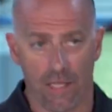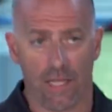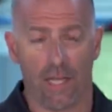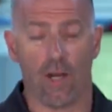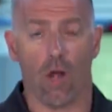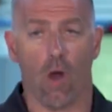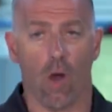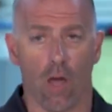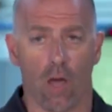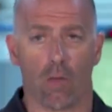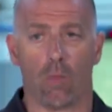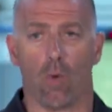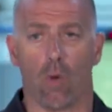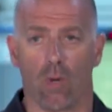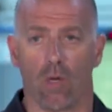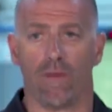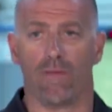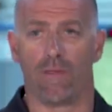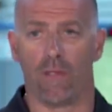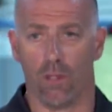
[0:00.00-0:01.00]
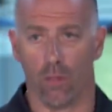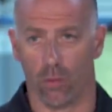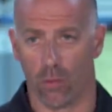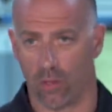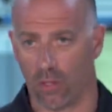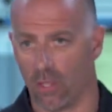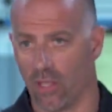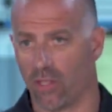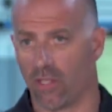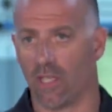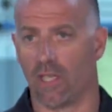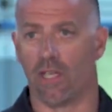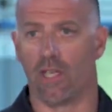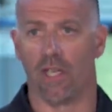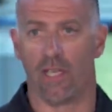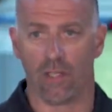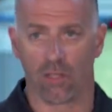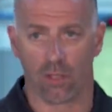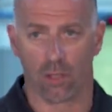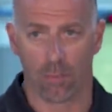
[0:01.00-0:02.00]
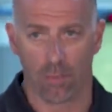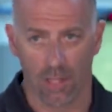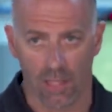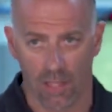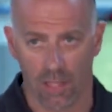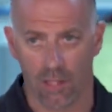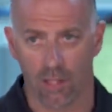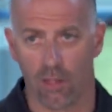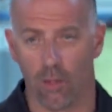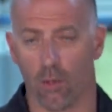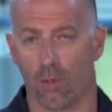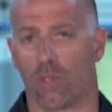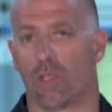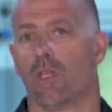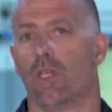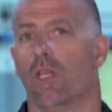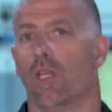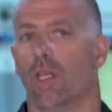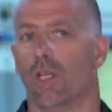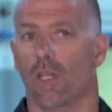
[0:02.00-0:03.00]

it an automotive use? Is it an intermittent use?